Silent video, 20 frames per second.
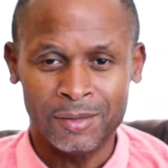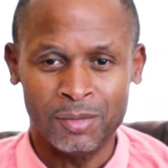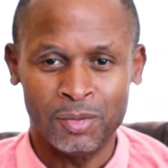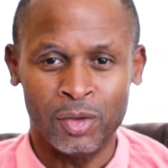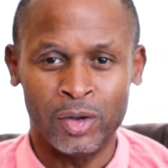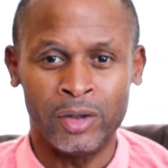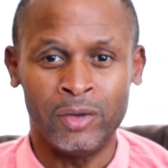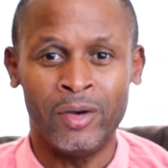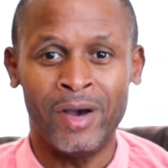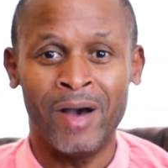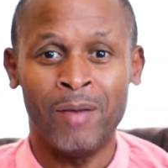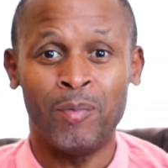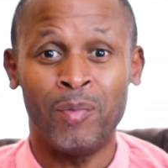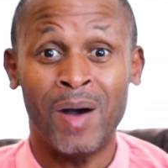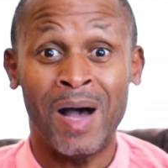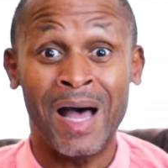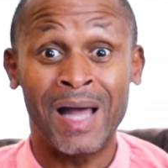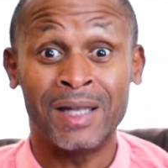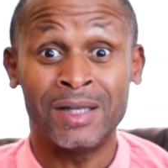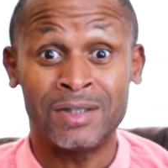where you have
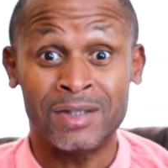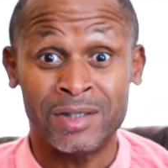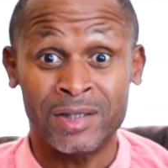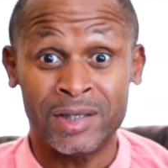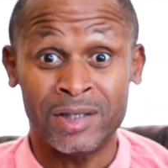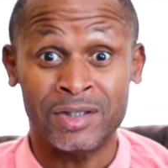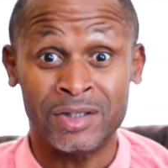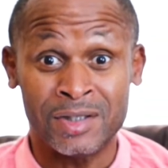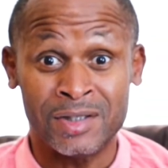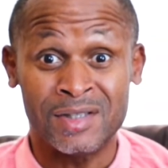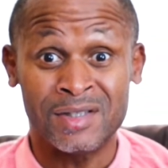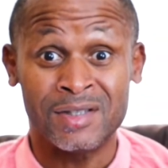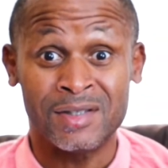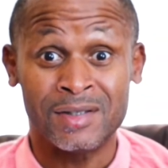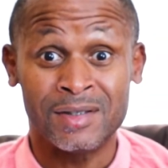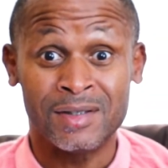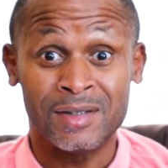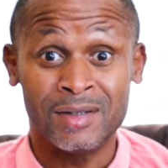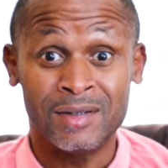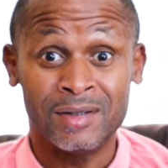politicians
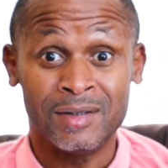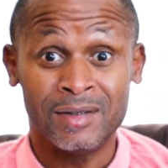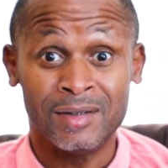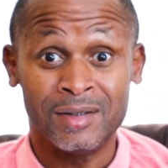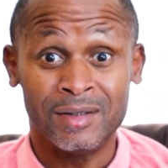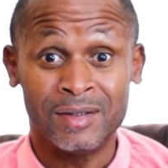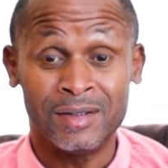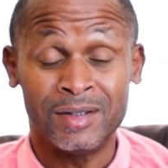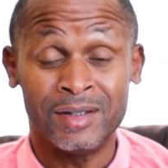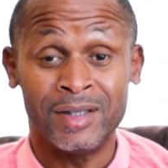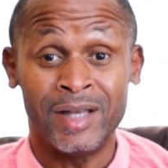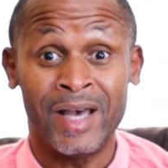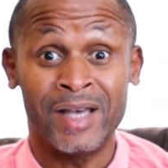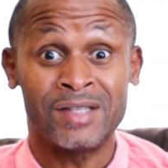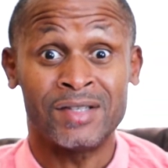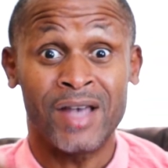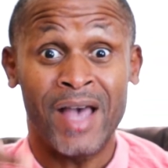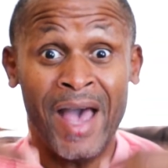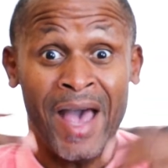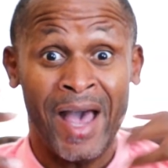
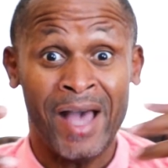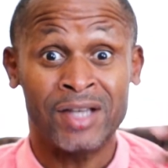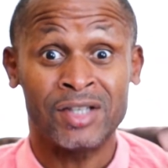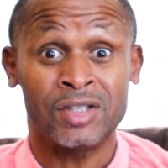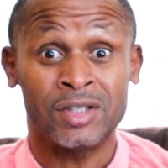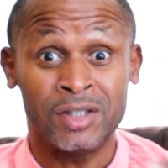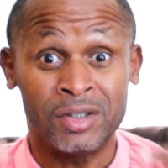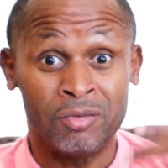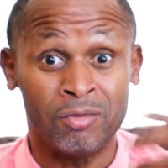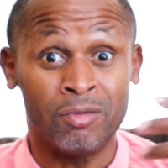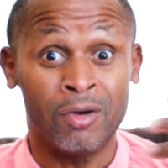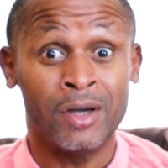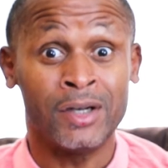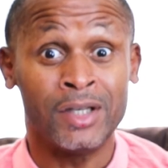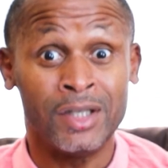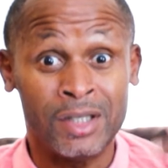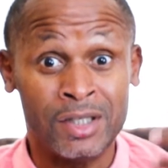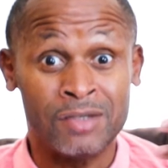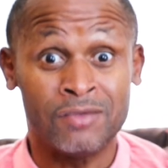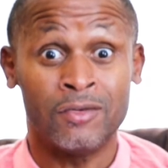that's actually
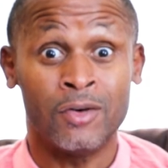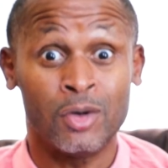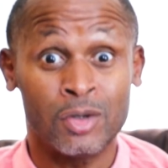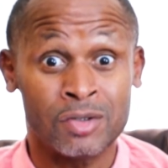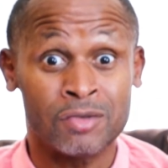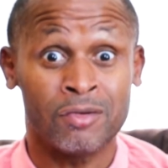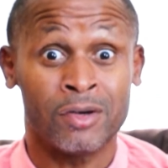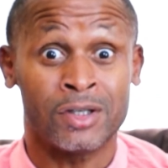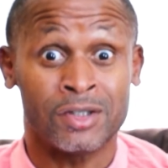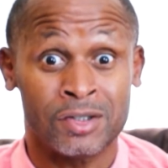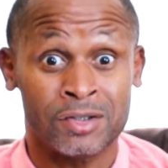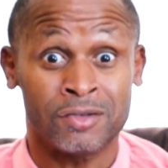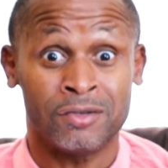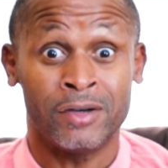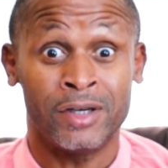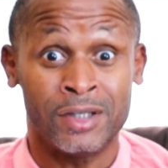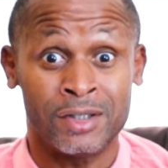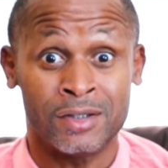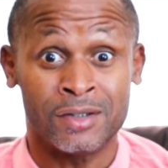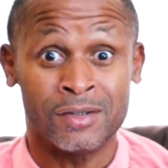running these voters
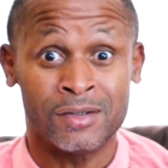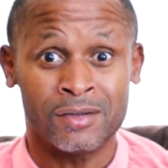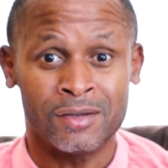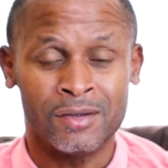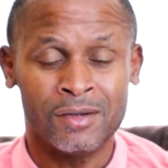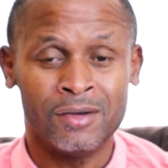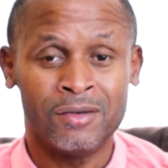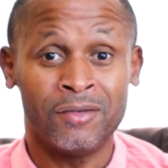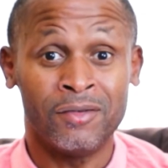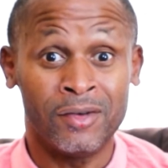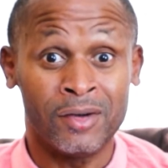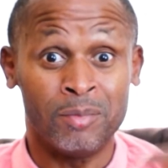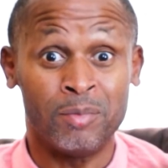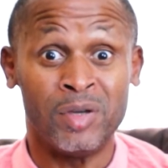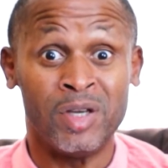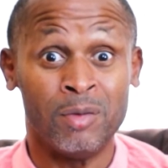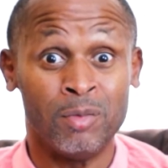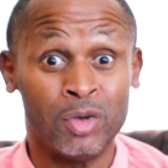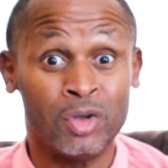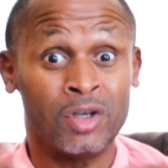registrations for the
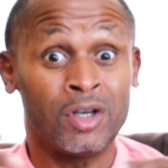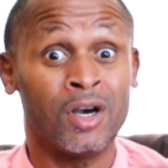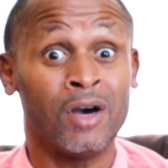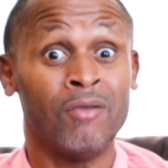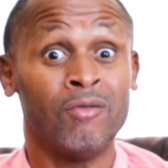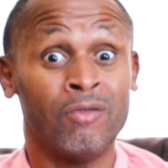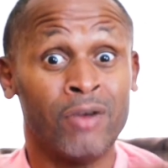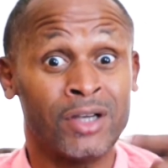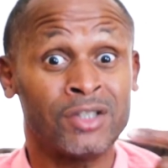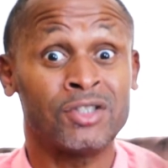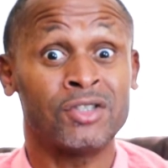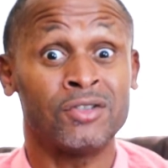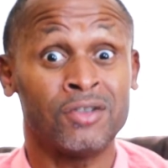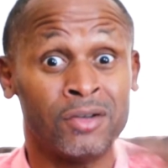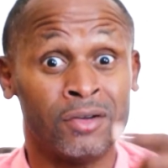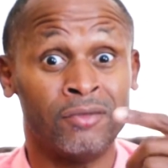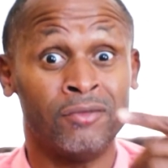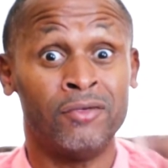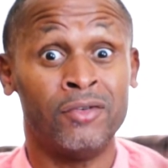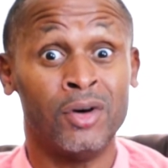people to come register
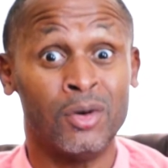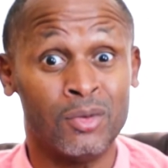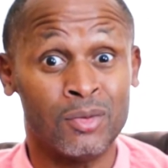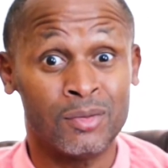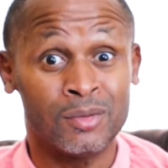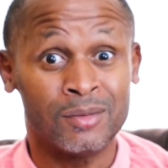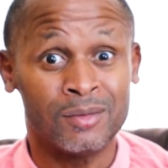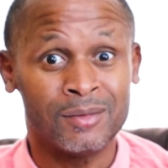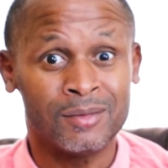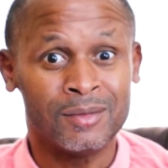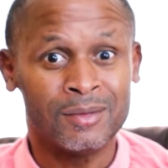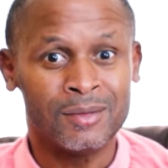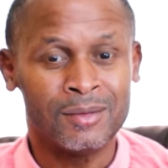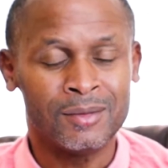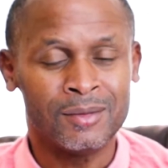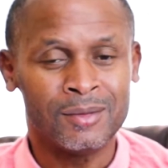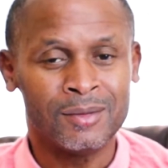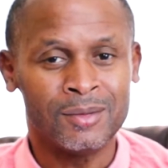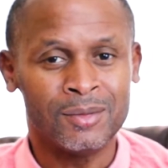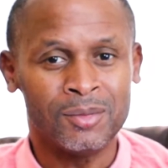to vote
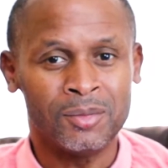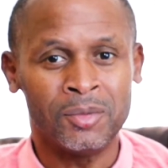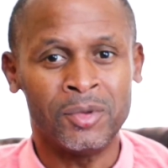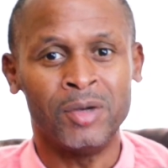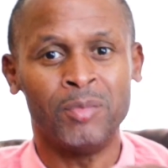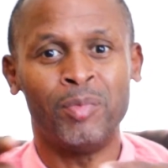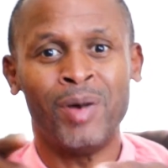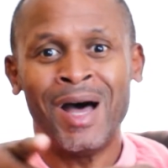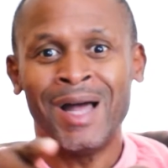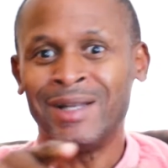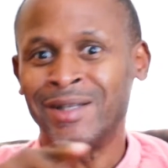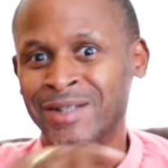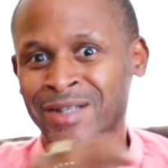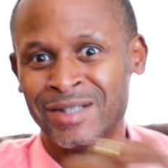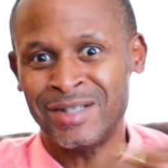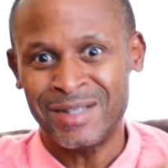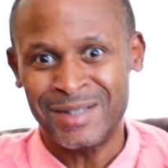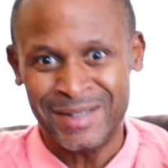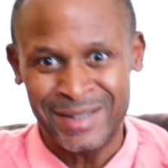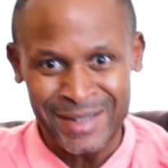when the
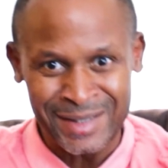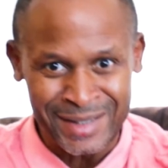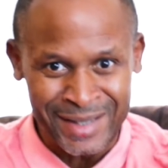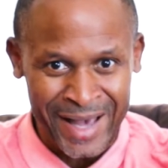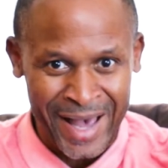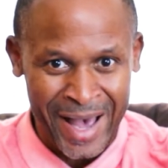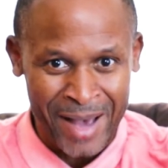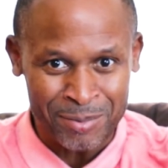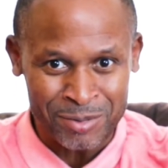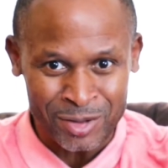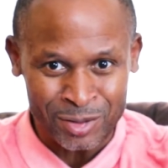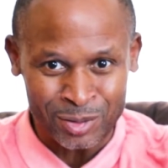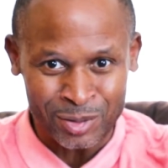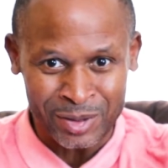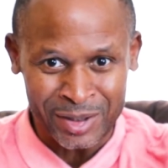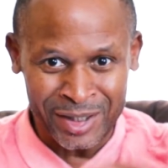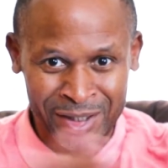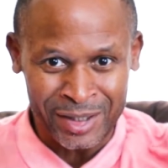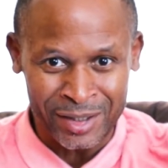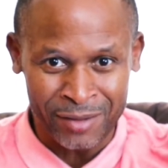politician did
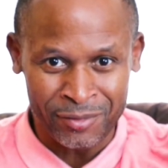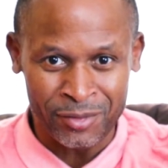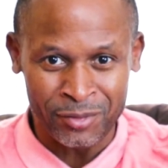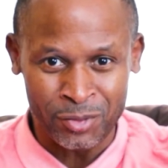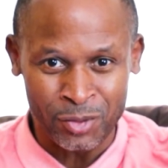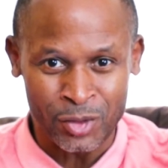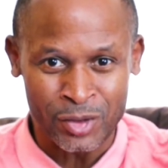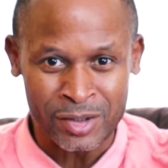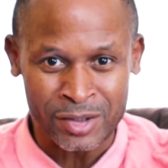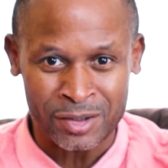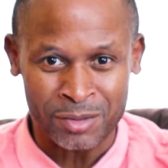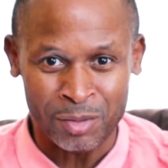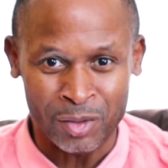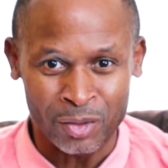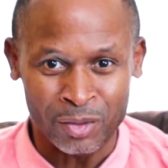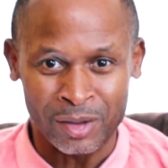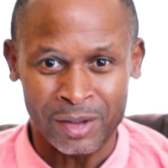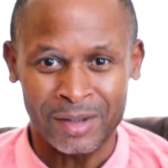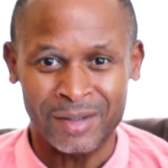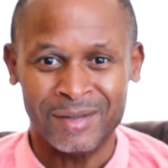absolutely nothing for his
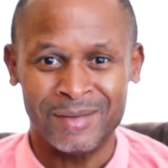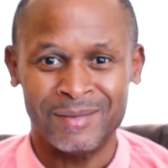community.